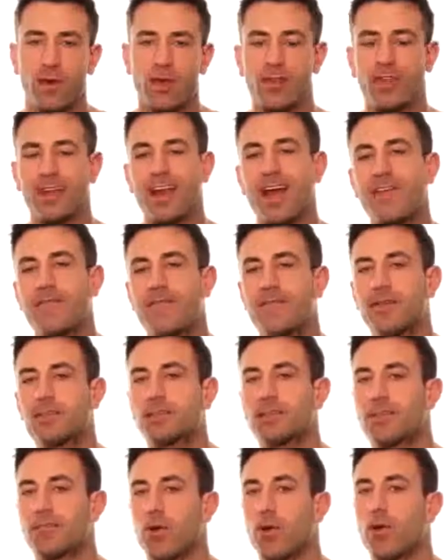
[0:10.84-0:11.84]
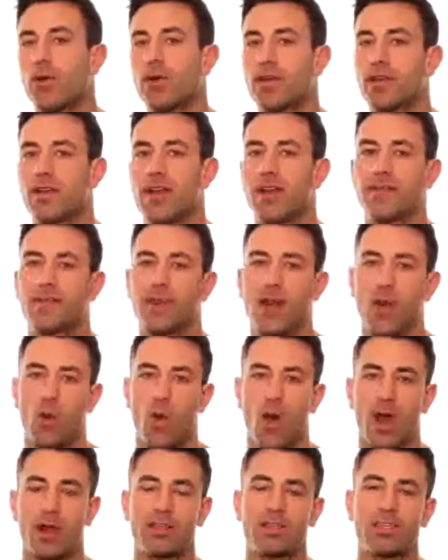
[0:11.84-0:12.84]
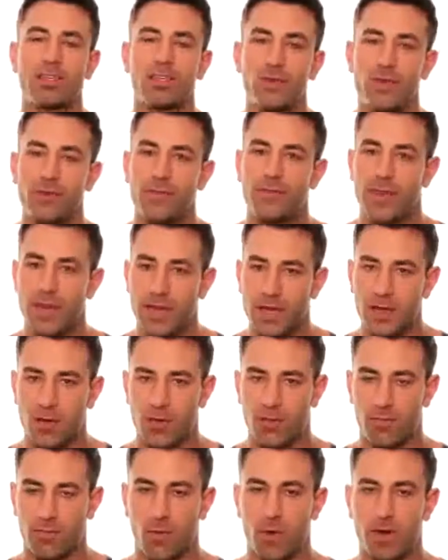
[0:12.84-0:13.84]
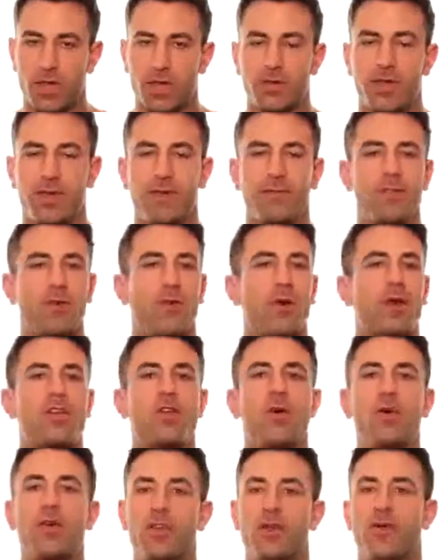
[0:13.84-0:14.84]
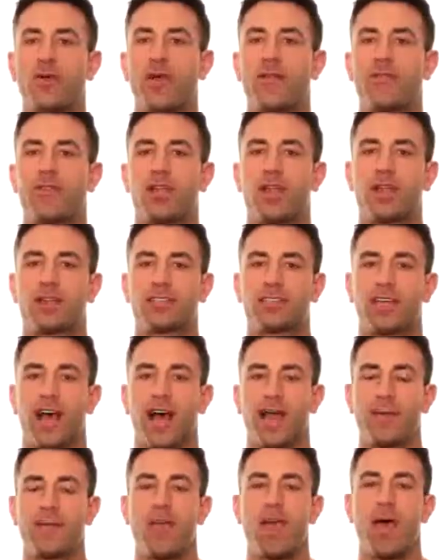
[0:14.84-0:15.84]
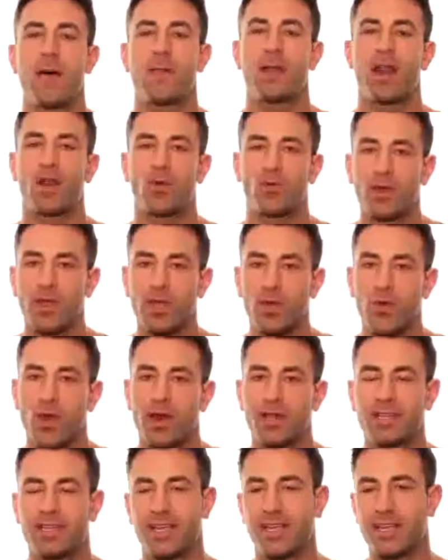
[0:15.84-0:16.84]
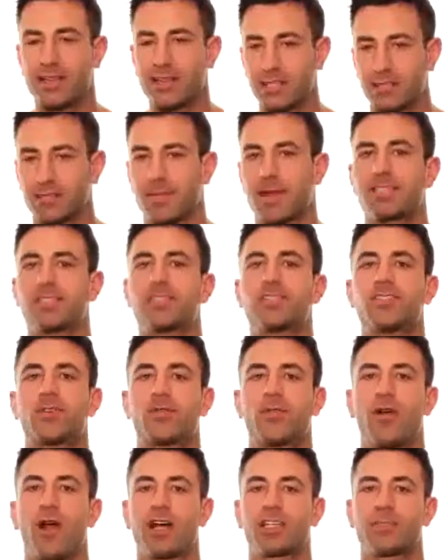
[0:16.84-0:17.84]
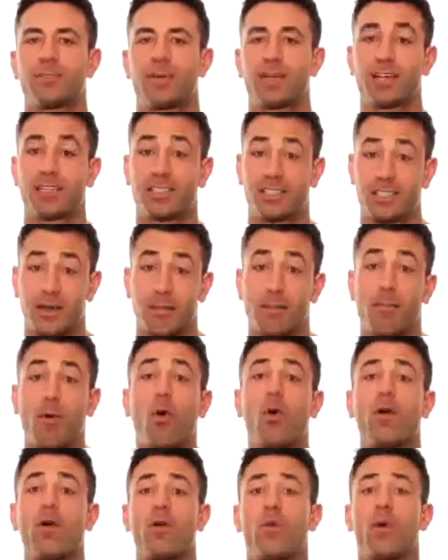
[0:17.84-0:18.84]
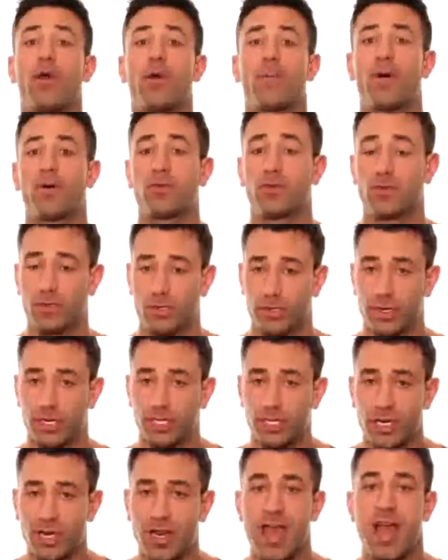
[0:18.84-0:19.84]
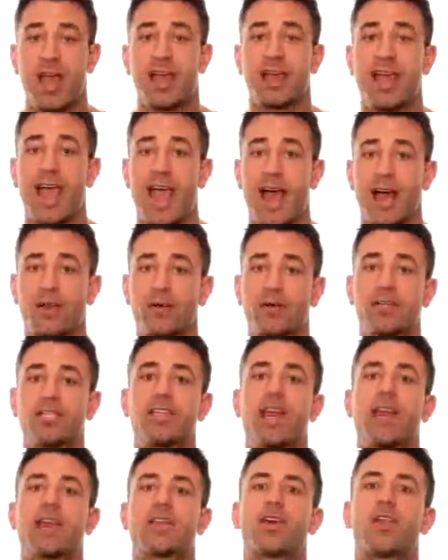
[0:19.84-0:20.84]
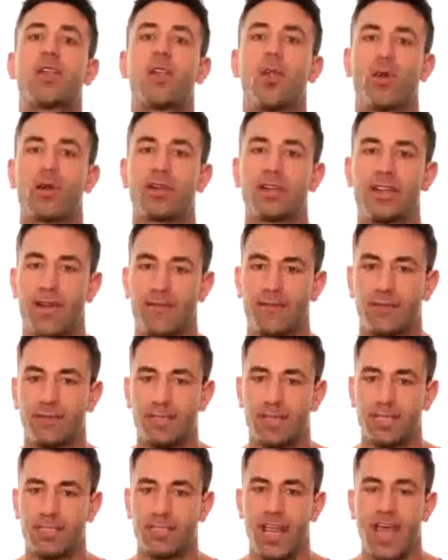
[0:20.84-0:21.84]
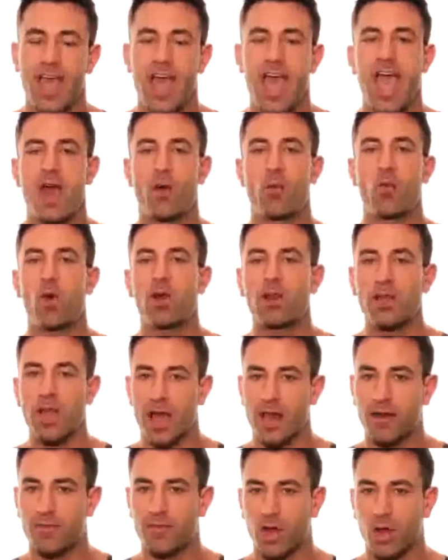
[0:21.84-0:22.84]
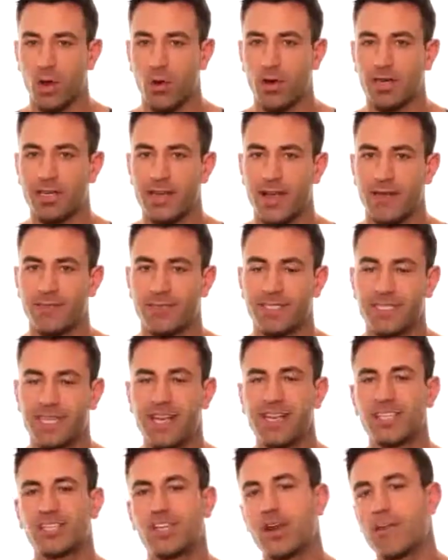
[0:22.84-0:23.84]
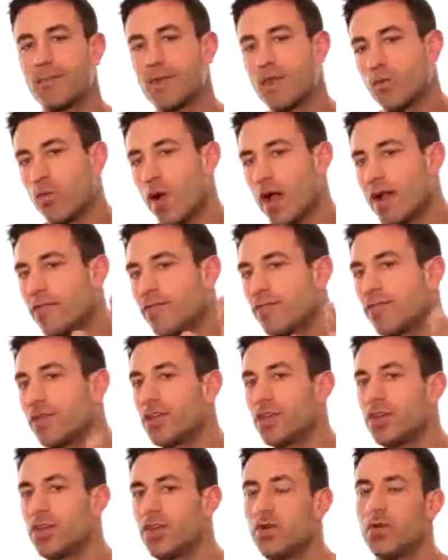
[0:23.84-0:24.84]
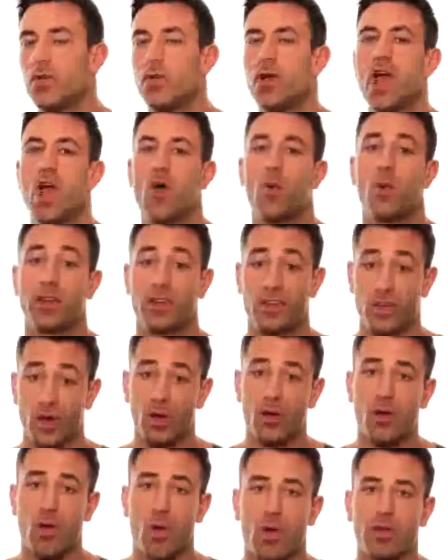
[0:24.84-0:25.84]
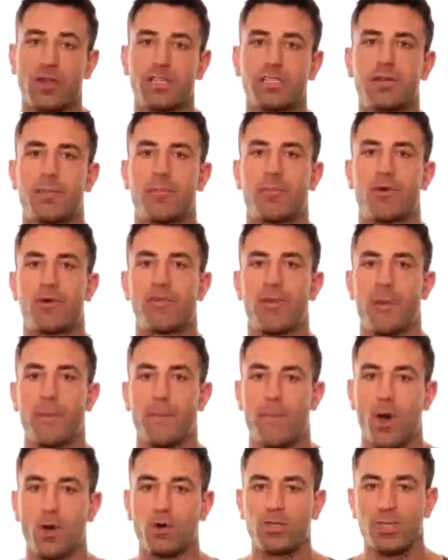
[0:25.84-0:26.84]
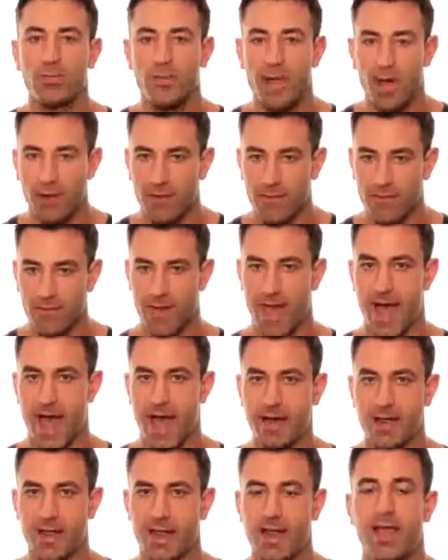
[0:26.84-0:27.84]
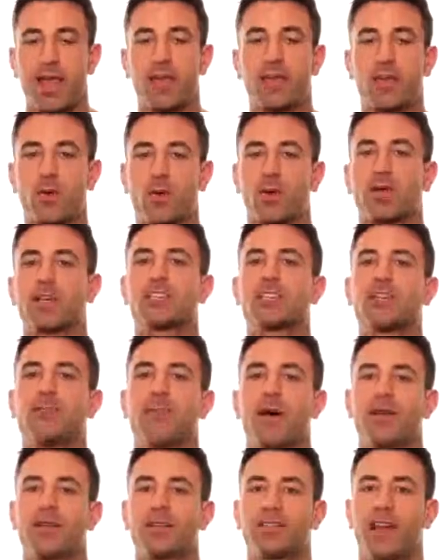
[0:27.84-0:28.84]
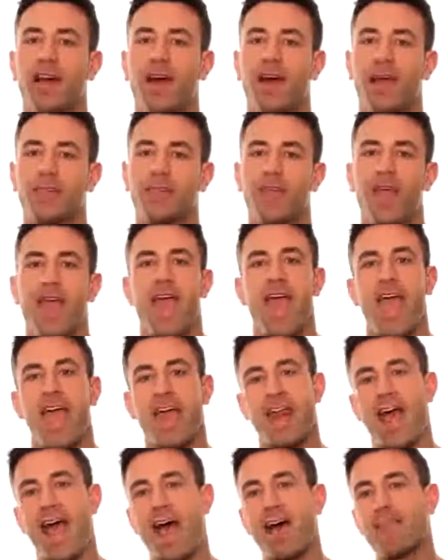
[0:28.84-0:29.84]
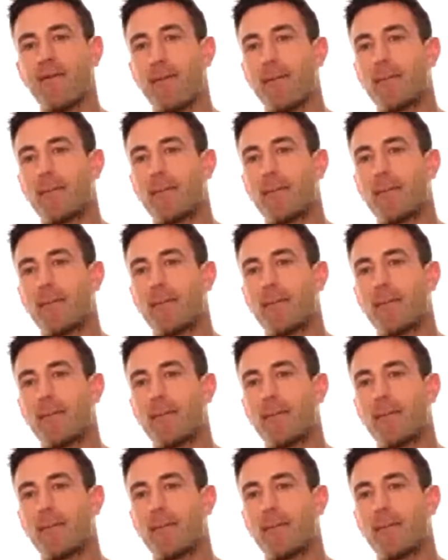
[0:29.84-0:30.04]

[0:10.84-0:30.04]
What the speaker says: you that I feel is important enough that I wanted to do a video for you, even though I know you don't have a lot of time, but I really wanted to get this message across because it's an important one about nutrition, calories, and caloric deficits, and what kind of caloric deficit is going to be right for you when your goal is to burn the most amount of fat in the quickest amount of time and have a